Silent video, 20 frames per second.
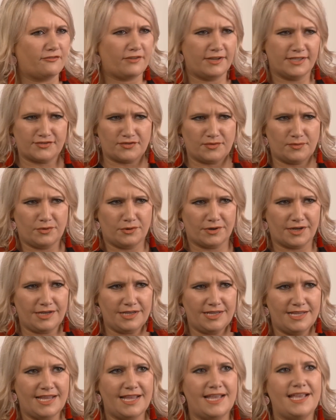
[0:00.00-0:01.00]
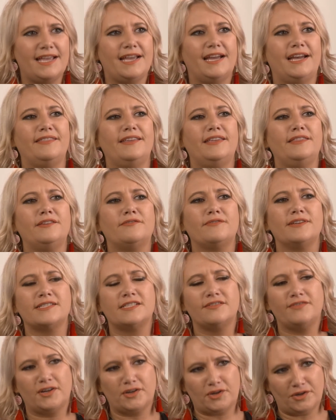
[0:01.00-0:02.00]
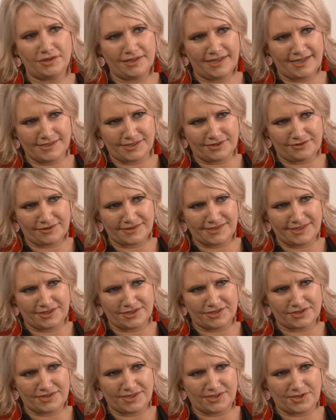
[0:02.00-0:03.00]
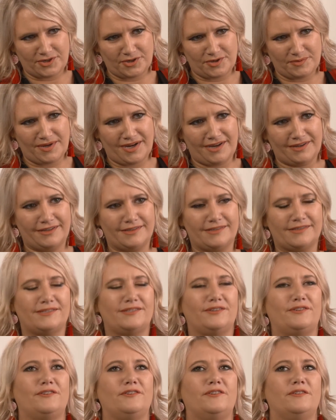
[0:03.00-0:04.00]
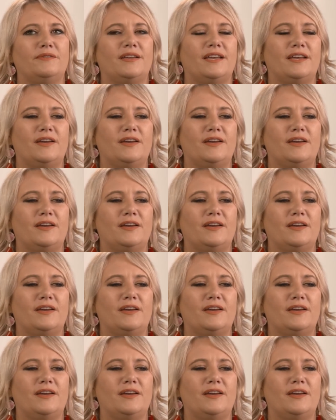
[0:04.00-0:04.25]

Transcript: friends from water, and then the rest of our colleagues across industries heard about it. So